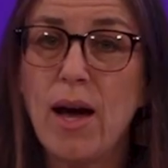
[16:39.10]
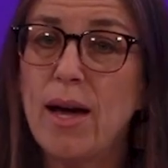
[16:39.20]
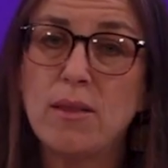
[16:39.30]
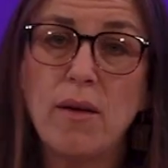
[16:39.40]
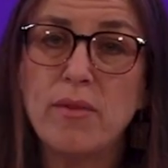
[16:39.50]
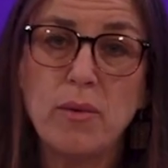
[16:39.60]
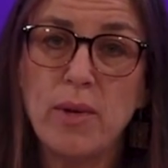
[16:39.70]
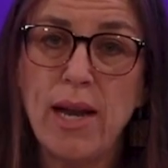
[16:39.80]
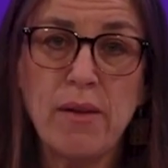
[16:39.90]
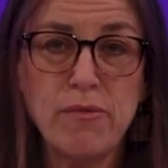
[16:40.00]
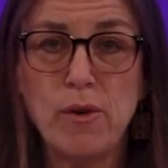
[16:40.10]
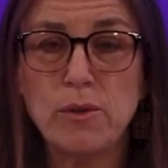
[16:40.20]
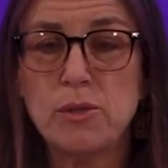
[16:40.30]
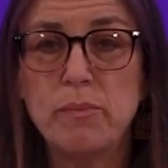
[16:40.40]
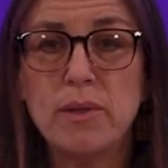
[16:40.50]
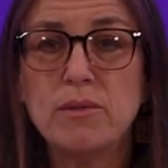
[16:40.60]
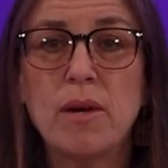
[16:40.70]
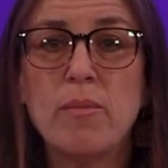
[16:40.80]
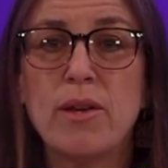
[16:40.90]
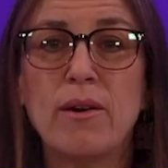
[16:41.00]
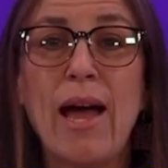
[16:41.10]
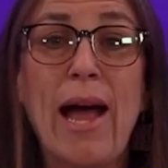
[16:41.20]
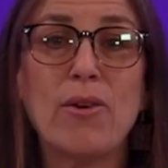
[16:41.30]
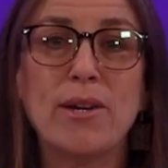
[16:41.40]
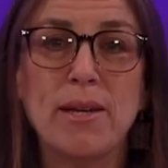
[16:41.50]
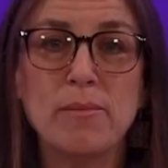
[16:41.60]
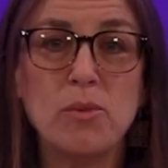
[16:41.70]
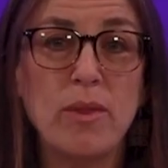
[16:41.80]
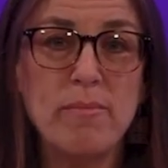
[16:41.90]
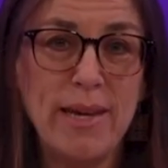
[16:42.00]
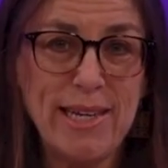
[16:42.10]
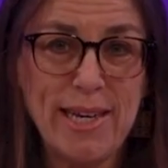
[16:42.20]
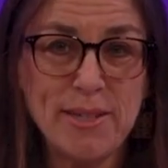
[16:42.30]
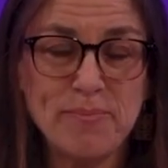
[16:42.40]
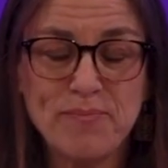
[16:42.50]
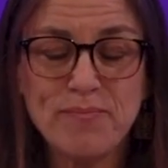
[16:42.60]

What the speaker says: I love it when folks build up their acronyms with meaning.